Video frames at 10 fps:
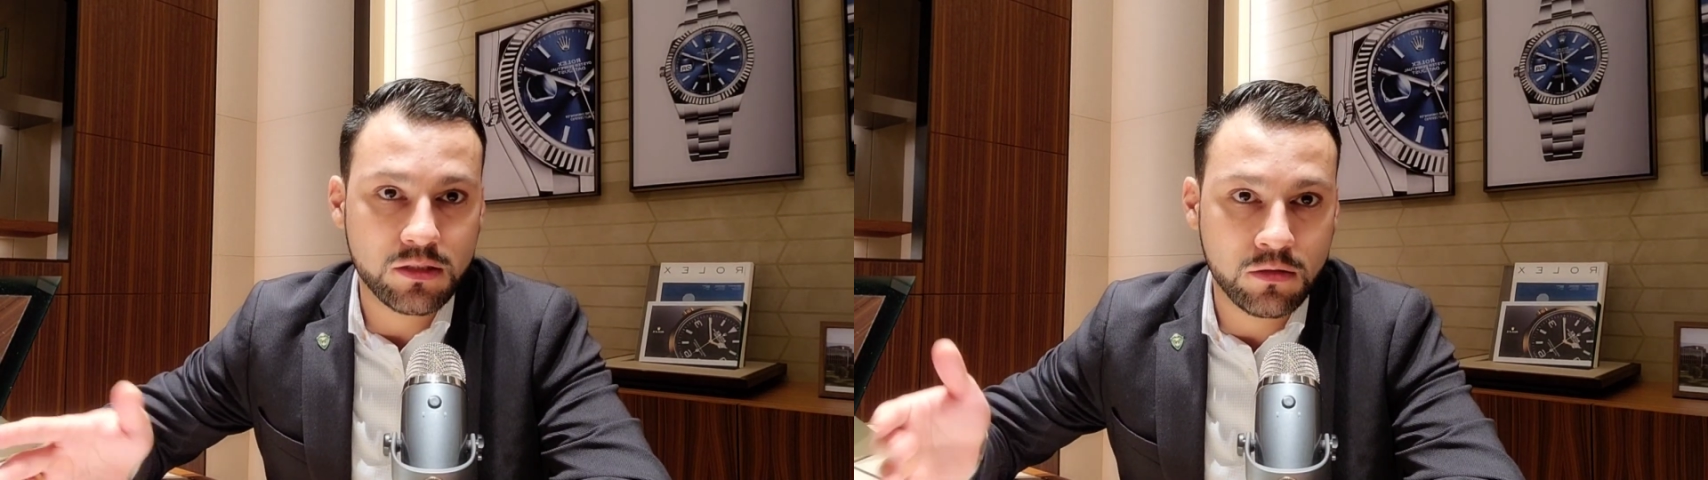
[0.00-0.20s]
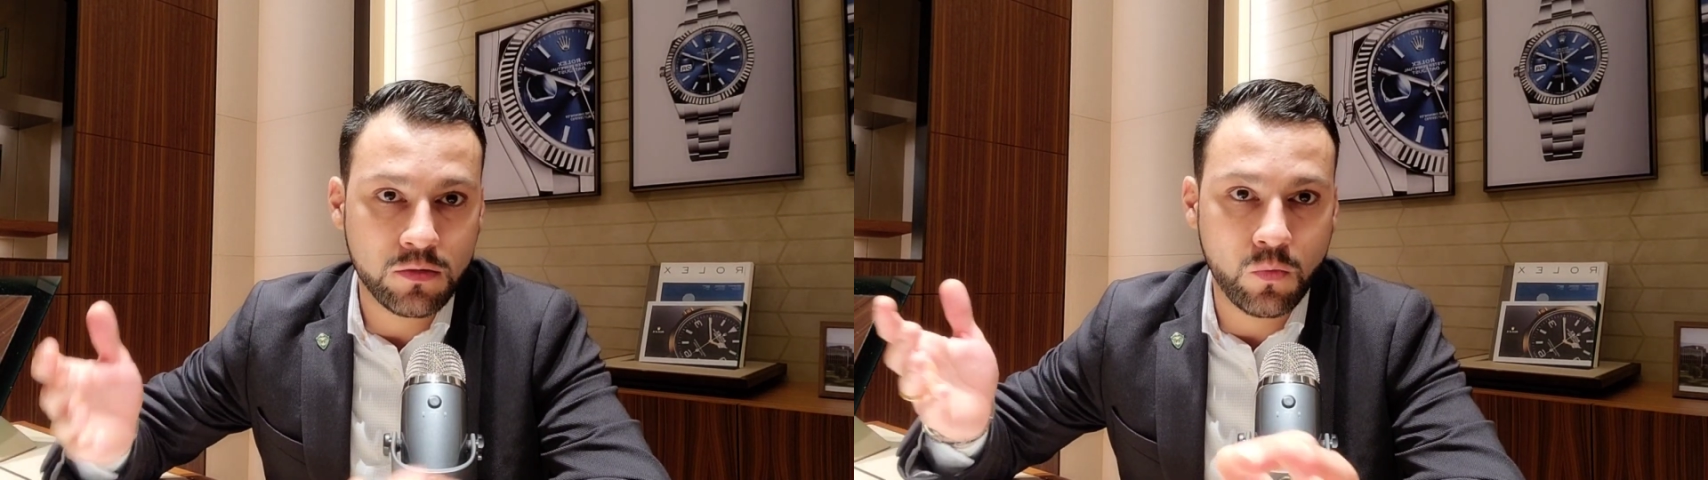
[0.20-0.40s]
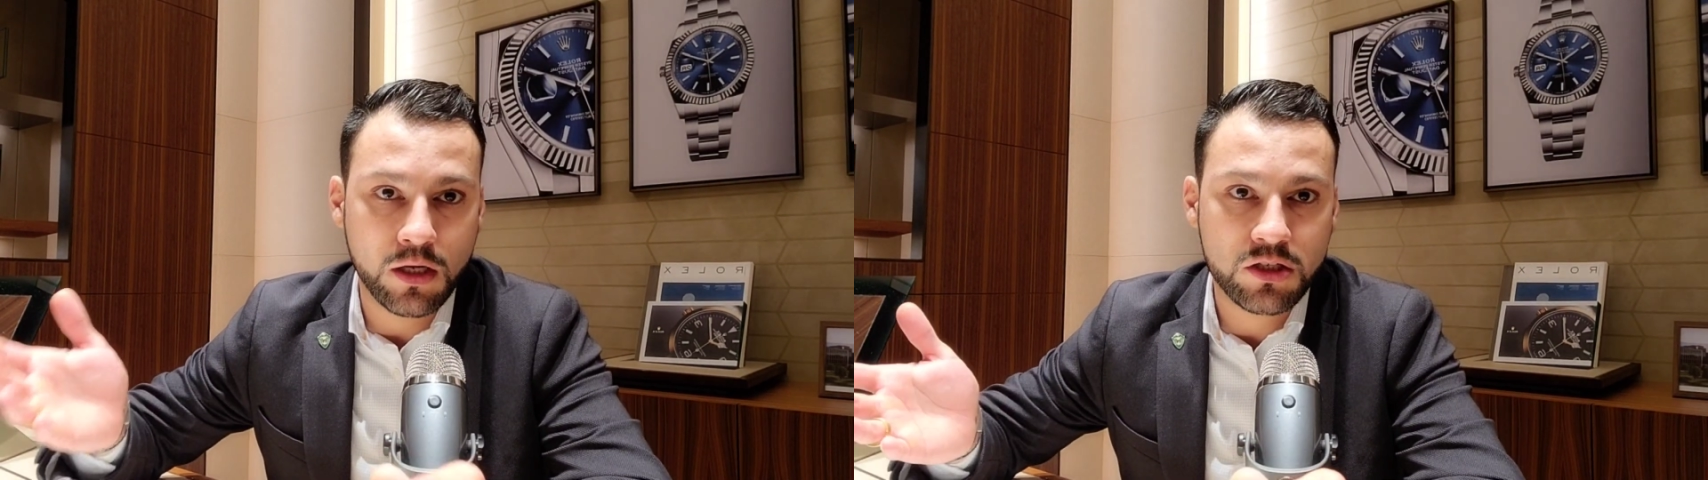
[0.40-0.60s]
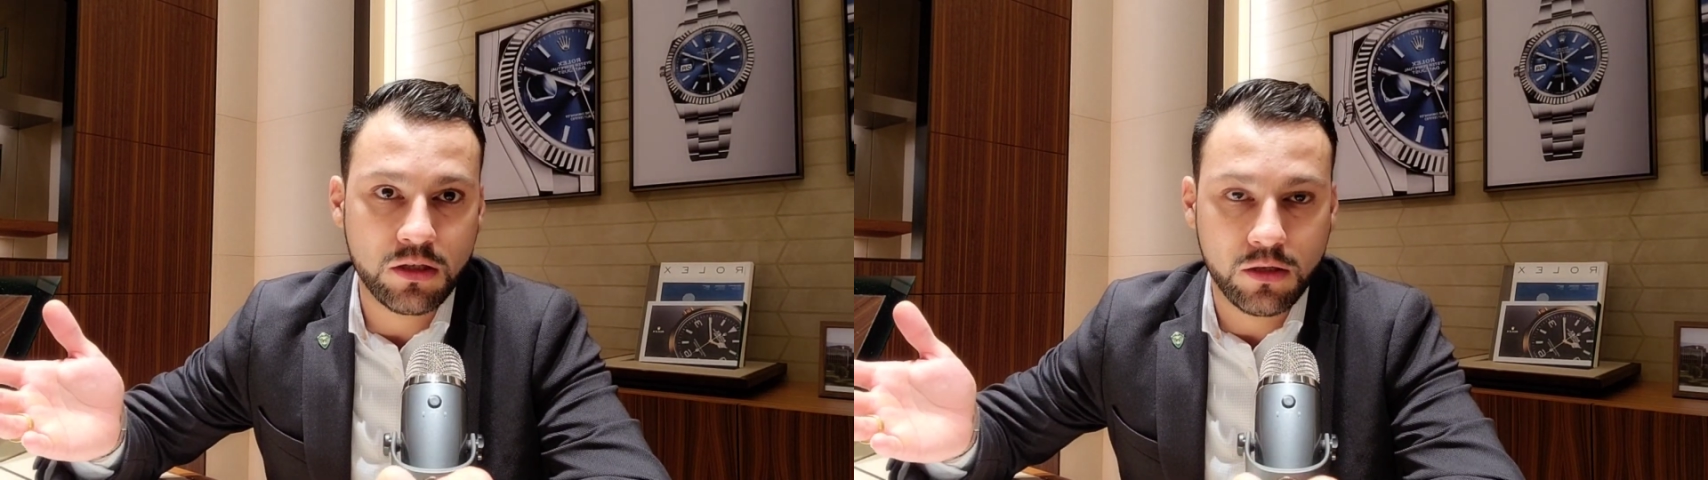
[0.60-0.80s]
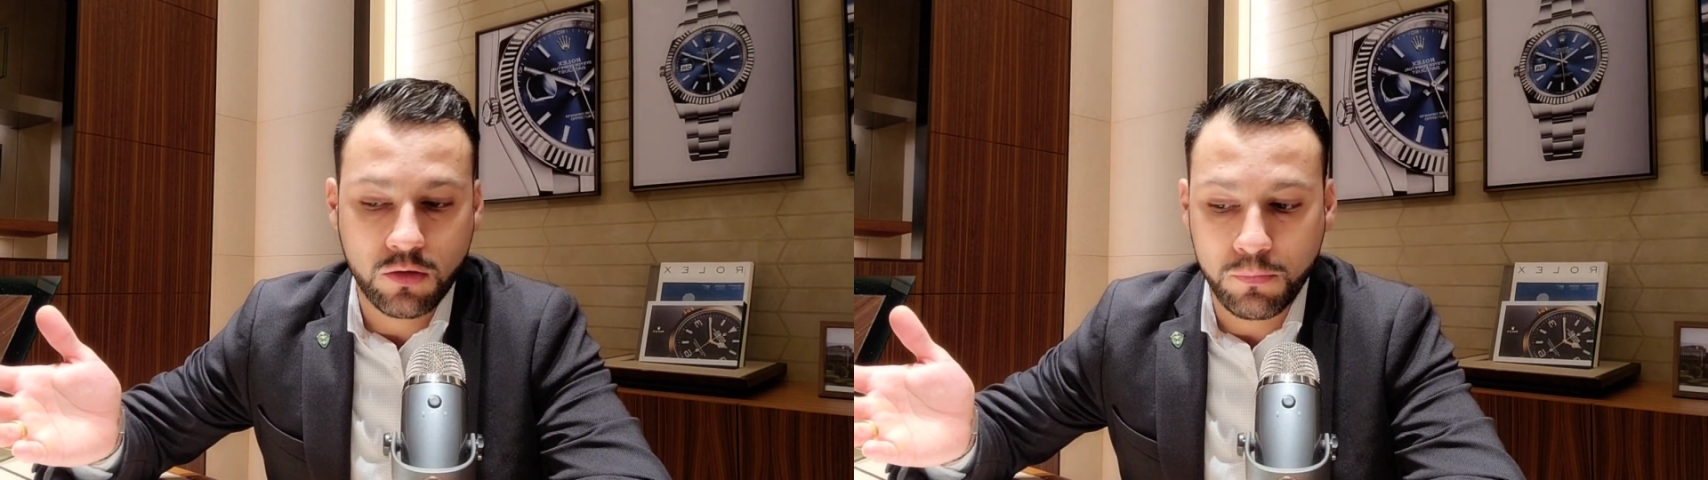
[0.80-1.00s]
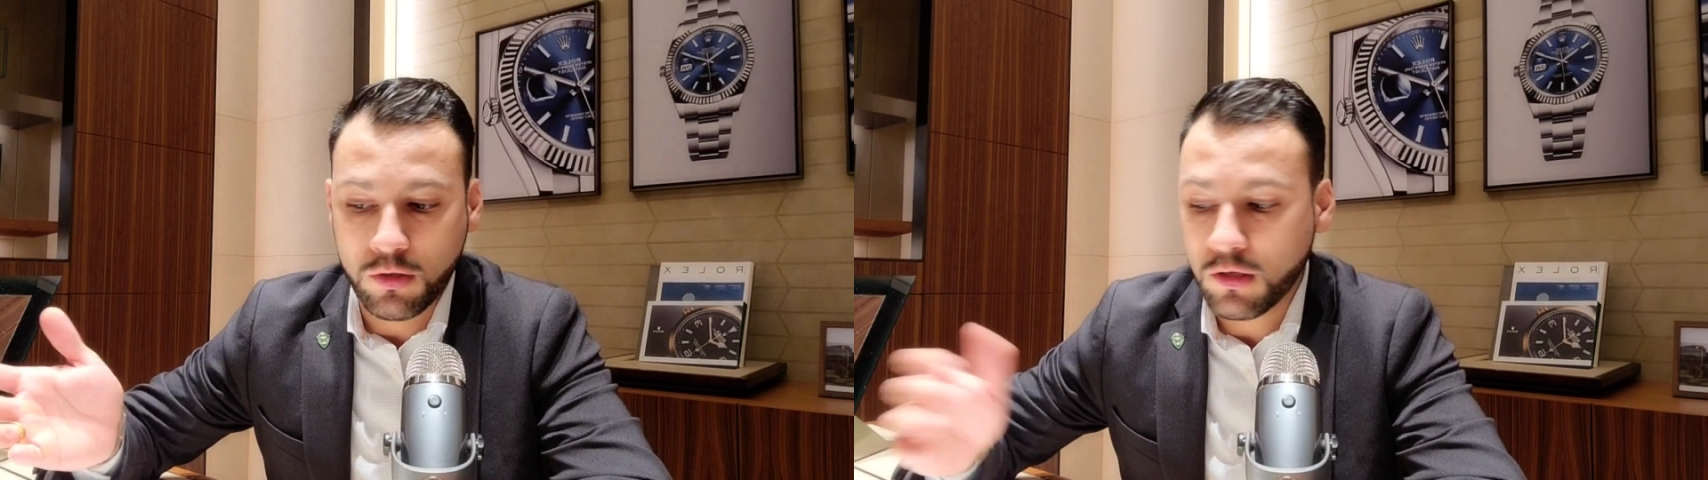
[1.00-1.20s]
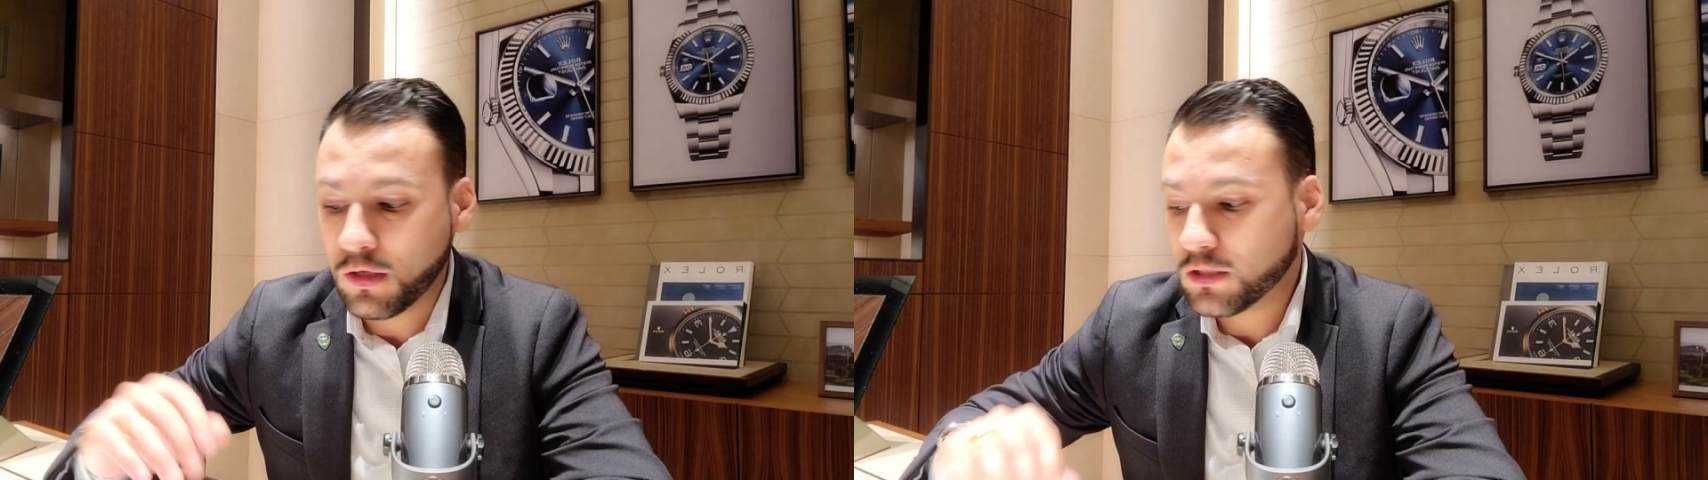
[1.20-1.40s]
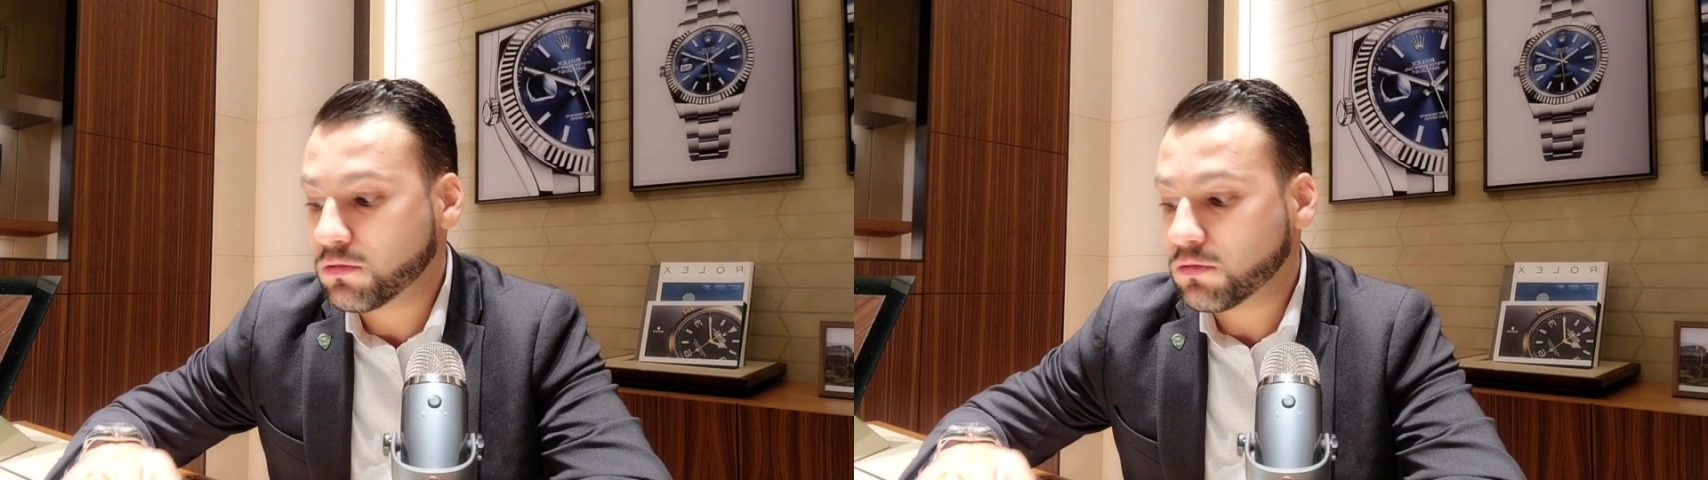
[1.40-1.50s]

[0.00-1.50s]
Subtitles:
on the watch community.